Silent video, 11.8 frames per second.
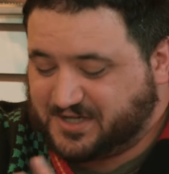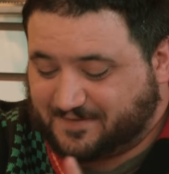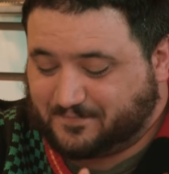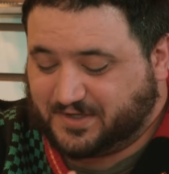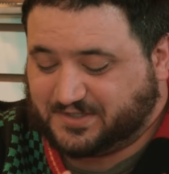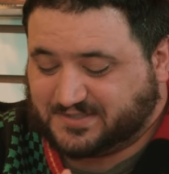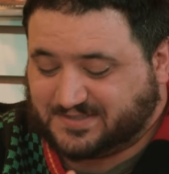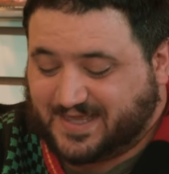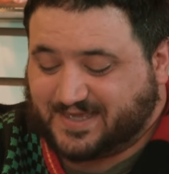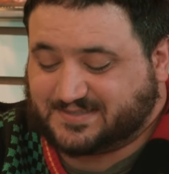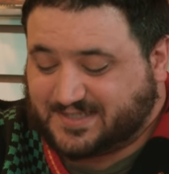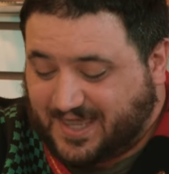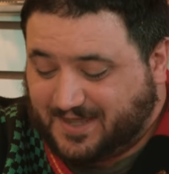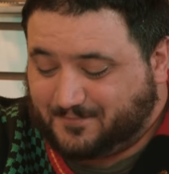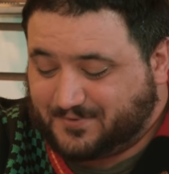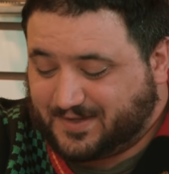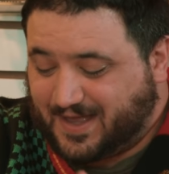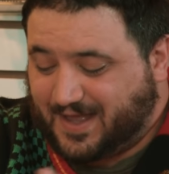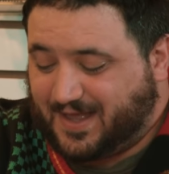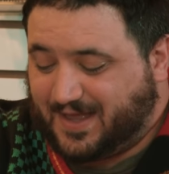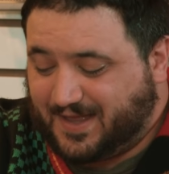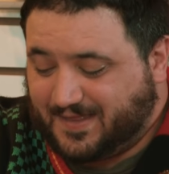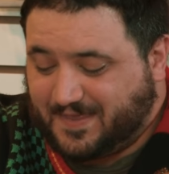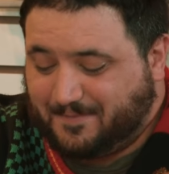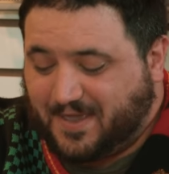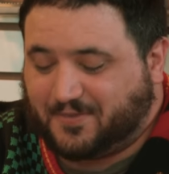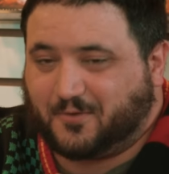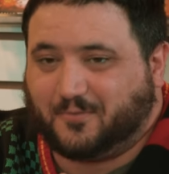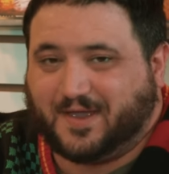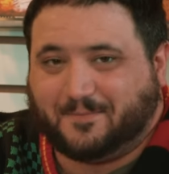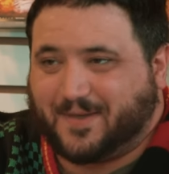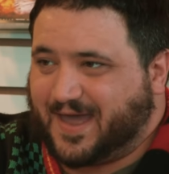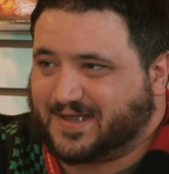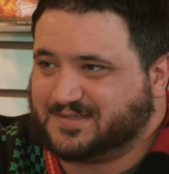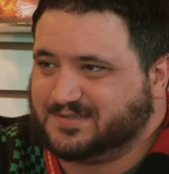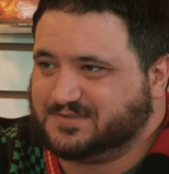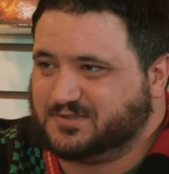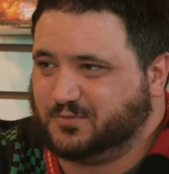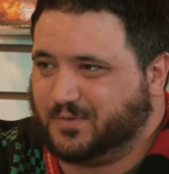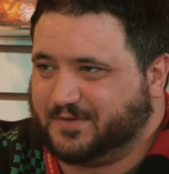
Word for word: Jeff Bridges they escape, uh, and they make their way back to